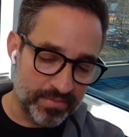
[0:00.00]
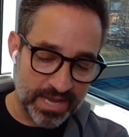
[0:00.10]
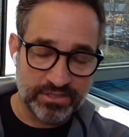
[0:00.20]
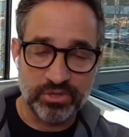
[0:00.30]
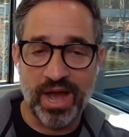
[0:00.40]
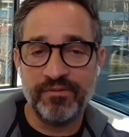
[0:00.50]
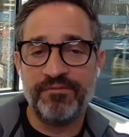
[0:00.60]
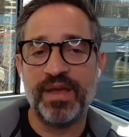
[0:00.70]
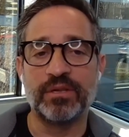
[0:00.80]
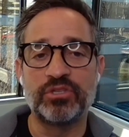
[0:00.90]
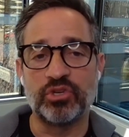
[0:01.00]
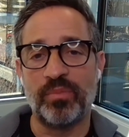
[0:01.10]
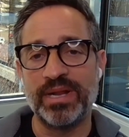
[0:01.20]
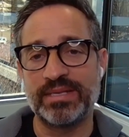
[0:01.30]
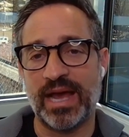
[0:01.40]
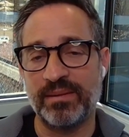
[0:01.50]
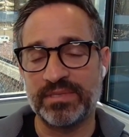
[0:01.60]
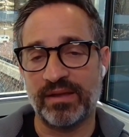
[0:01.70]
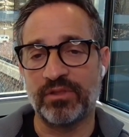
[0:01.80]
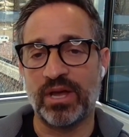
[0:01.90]
Yeah, so I've failed so many
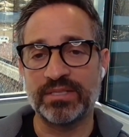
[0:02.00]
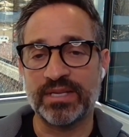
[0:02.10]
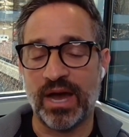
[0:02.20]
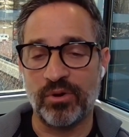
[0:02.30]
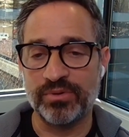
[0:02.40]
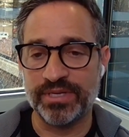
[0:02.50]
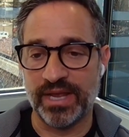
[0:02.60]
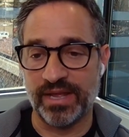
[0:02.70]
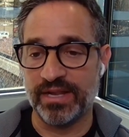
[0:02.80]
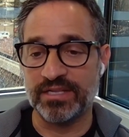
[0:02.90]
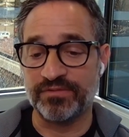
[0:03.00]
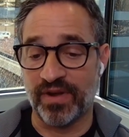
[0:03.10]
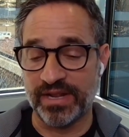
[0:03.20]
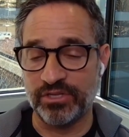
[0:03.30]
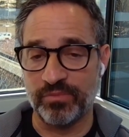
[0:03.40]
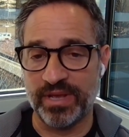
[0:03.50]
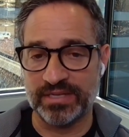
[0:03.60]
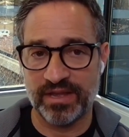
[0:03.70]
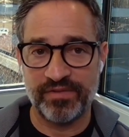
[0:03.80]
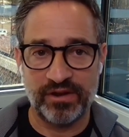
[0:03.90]
times, I've lost count. And it's funny too,
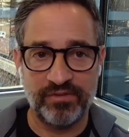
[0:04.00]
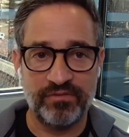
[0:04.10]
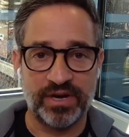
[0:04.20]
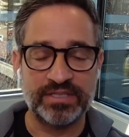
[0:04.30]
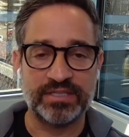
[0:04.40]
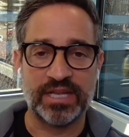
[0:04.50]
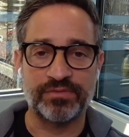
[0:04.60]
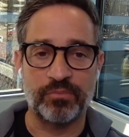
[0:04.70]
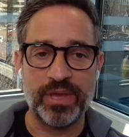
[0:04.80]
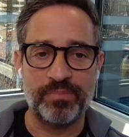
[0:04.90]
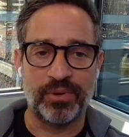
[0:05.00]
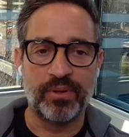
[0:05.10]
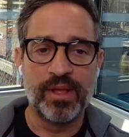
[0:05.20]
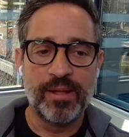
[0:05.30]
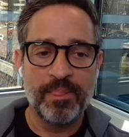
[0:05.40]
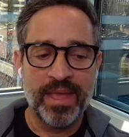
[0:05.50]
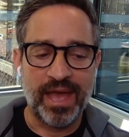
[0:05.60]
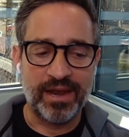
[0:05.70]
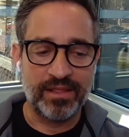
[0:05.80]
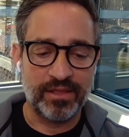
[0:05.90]
because I've interviewed very successful people,
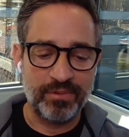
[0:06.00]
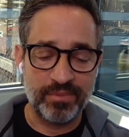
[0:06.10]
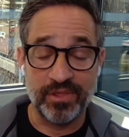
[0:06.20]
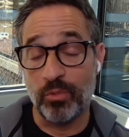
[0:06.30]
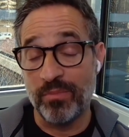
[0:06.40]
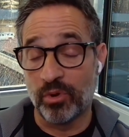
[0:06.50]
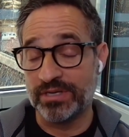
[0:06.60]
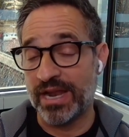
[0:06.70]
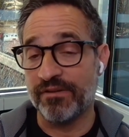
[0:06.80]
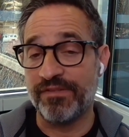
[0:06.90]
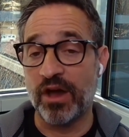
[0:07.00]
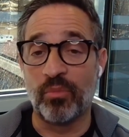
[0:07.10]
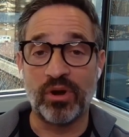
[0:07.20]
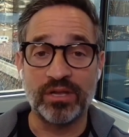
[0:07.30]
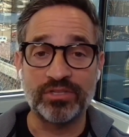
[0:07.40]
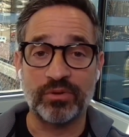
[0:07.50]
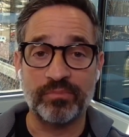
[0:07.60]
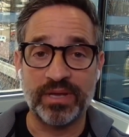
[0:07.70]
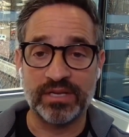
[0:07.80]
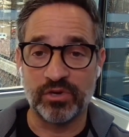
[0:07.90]
and the people that win more tend to fail more also
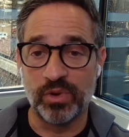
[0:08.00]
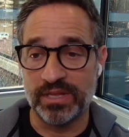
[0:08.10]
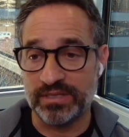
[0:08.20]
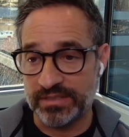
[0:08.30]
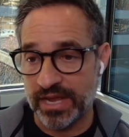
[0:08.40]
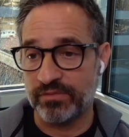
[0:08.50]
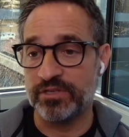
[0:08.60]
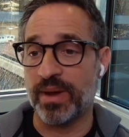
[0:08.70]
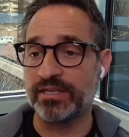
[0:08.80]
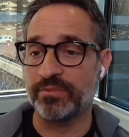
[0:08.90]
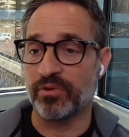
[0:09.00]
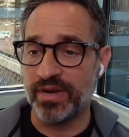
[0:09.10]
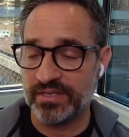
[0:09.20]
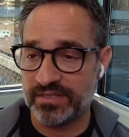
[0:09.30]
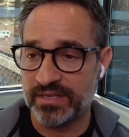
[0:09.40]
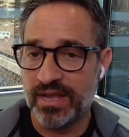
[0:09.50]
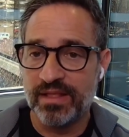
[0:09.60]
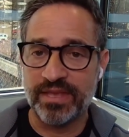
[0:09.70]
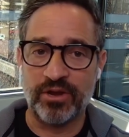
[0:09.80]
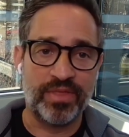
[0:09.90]
because they're willing to take responsible risks.
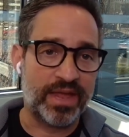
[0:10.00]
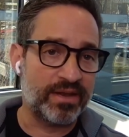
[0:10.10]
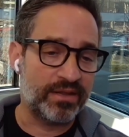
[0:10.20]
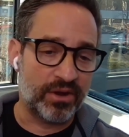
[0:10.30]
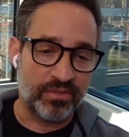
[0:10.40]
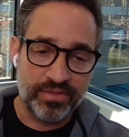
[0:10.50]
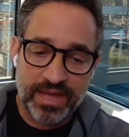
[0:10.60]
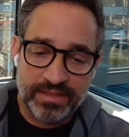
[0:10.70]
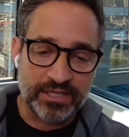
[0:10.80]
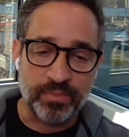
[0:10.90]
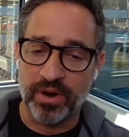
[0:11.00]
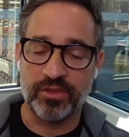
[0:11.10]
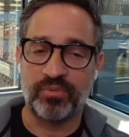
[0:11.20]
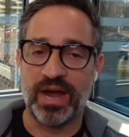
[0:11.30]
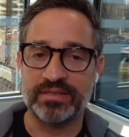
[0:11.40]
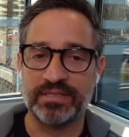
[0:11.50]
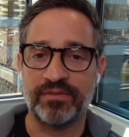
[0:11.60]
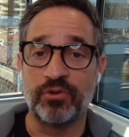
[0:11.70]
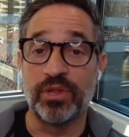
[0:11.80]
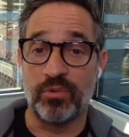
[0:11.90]
That's part of the
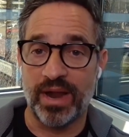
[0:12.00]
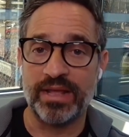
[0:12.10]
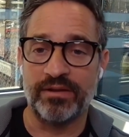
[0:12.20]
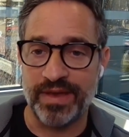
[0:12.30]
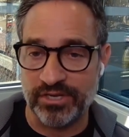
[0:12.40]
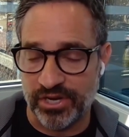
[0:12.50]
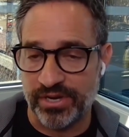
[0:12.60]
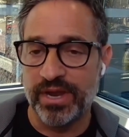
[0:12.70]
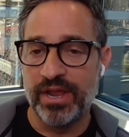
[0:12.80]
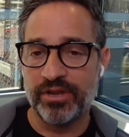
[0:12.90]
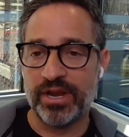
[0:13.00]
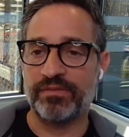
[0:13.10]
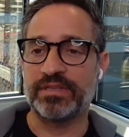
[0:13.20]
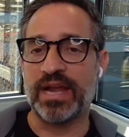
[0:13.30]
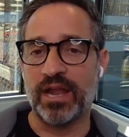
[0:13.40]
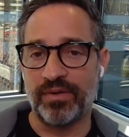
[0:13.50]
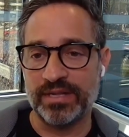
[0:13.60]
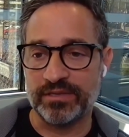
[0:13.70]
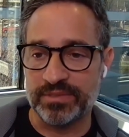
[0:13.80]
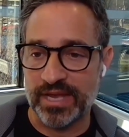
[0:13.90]
process. If you really want innovation, you're gonna have to
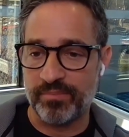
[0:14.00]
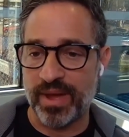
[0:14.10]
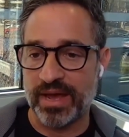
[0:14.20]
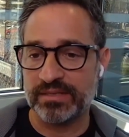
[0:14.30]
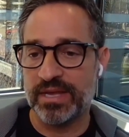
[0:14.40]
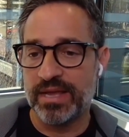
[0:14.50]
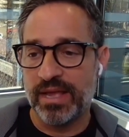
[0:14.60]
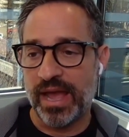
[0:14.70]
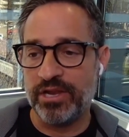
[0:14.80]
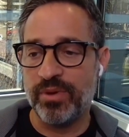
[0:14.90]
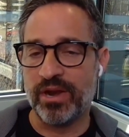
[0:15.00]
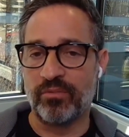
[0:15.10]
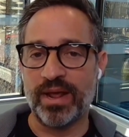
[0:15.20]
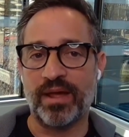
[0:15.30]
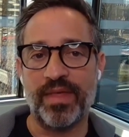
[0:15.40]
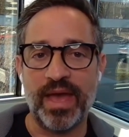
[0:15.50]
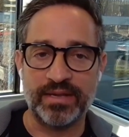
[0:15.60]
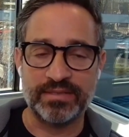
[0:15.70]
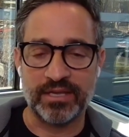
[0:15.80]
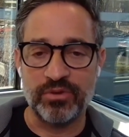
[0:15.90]
tolerate some setbacks. And you hit it right on the
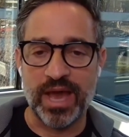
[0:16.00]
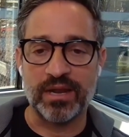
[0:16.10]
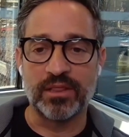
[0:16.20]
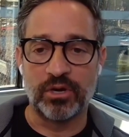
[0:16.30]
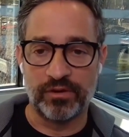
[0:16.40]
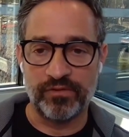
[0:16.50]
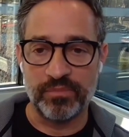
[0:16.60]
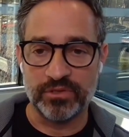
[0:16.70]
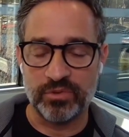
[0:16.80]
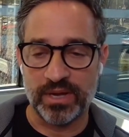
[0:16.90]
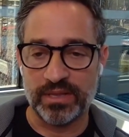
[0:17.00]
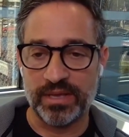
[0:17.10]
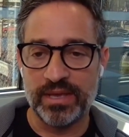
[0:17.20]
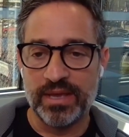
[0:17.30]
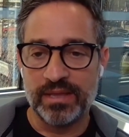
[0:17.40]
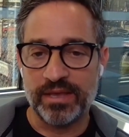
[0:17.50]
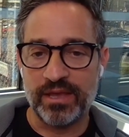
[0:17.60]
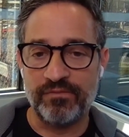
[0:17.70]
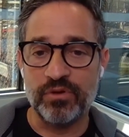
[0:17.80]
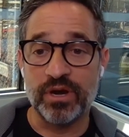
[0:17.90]
head. It's like you got to learn from those quickly. Like
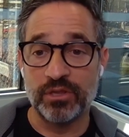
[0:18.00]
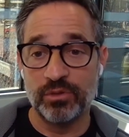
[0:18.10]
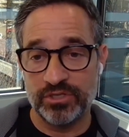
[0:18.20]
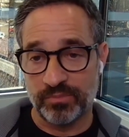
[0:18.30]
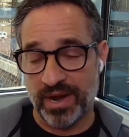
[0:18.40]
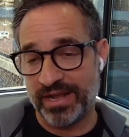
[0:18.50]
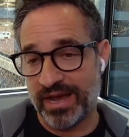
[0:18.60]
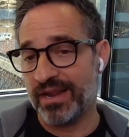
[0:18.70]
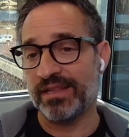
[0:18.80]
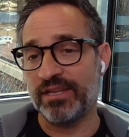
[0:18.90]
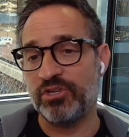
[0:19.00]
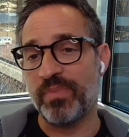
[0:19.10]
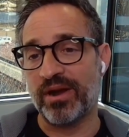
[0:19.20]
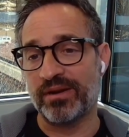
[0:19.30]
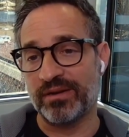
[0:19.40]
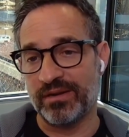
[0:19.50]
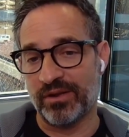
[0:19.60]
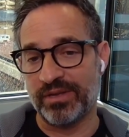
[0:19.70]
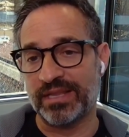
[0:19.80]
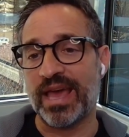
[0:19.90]
if you're going to lose your money on it, at least you better
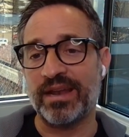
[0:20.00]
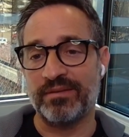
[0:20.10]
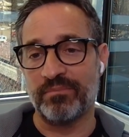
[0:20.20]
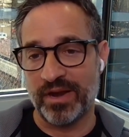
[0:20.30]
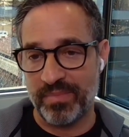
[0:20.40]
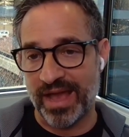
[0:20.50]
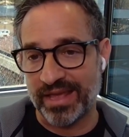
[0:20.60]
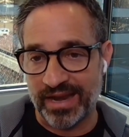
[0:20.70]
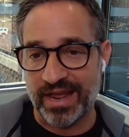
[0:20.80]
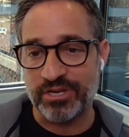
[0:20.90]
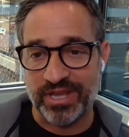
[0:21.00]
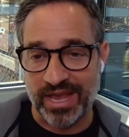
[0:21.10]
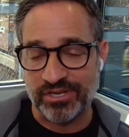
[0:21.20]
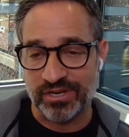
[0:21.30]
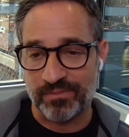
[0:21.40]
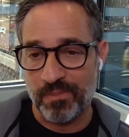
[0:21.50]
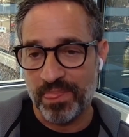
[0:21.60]
get that money back in an education.